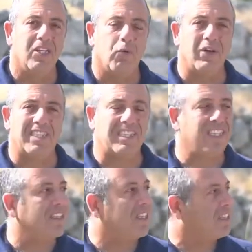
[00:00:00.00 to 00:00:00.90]
we'll
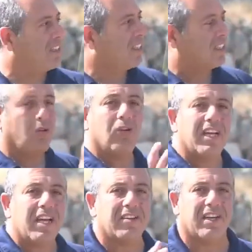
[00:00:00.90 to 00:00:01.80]
see that this whole
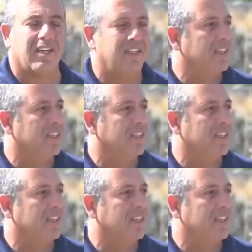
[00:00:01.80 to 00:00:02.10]
area,